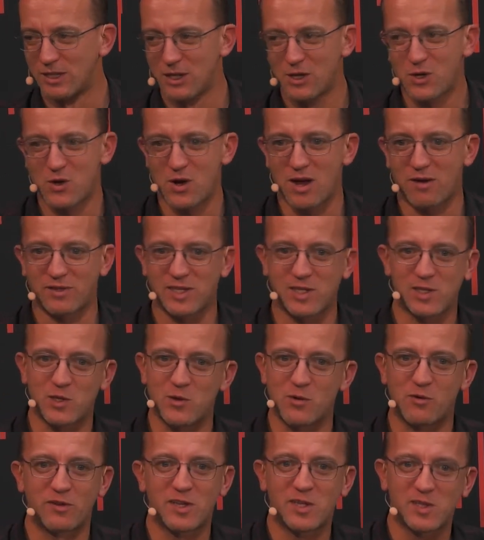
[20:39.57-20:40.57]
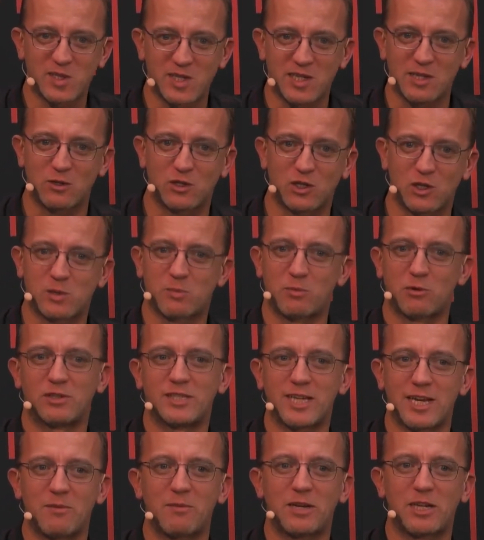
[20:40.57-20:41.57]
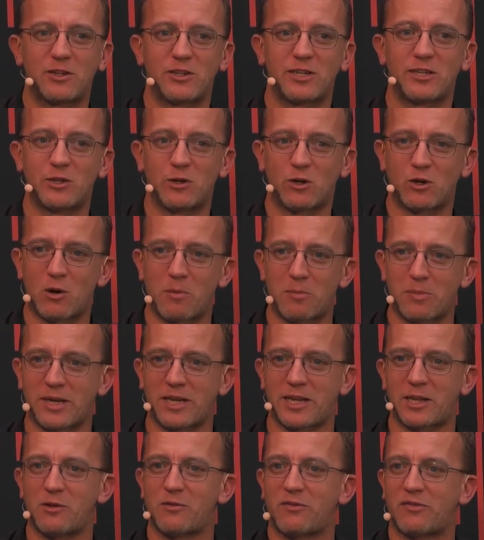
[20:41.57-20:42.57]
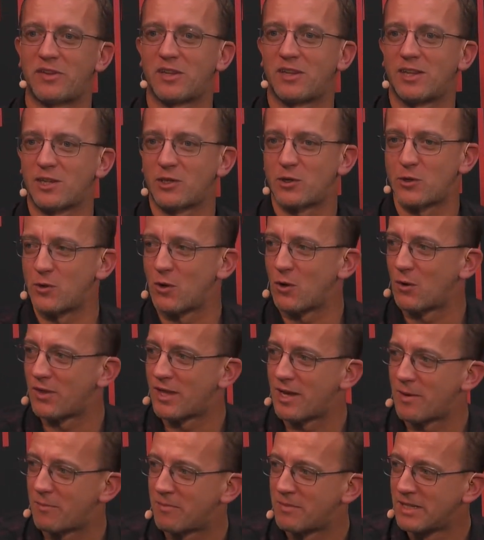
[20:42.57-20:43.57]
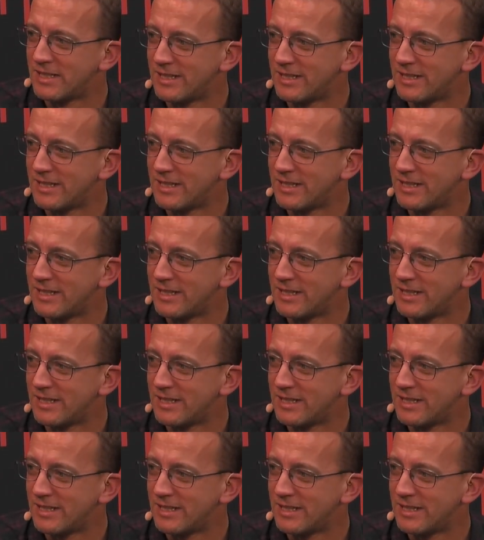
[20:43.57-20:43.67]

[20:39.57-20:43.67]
You have this new VC who just put 10 million in your company, you feel like you owe them